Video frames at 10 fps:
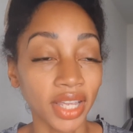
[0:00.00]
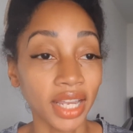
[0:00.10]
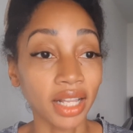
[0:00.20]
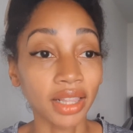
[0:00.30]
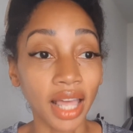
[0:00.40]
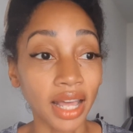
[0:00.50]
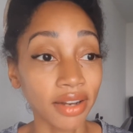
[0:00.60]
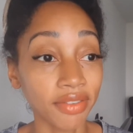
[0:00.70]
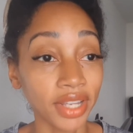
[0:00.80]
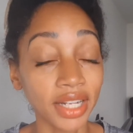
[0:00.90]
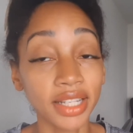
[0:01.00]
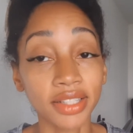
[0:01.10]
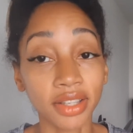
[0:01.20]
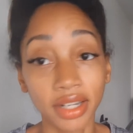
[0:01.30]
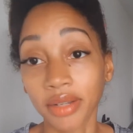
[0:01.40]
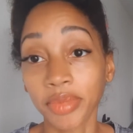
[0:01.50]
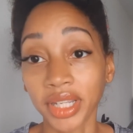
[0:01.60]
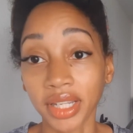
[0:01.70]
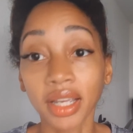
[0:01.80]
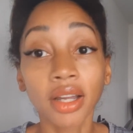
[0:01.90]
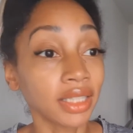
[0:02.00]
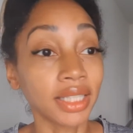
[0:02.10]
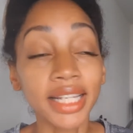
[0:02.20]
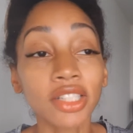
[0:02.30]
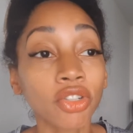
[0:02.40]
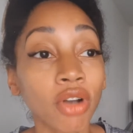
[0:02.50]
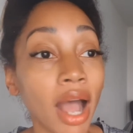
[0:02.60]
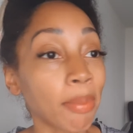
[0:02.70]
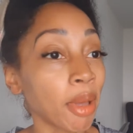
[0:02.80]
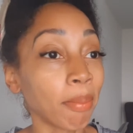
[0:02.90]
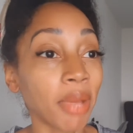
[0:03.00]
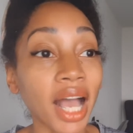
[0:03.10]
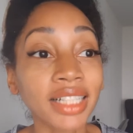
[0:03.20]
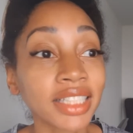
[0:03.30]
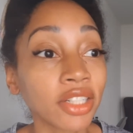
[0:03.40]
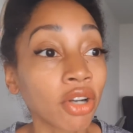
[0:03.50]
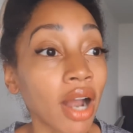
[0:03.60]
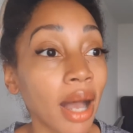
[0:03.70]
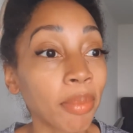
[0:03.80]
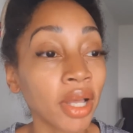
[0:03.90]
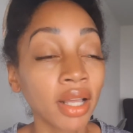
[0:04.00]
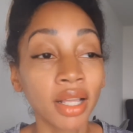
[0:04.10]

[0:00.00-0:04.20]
and a lot of it is going to be lace crop, boxy crop,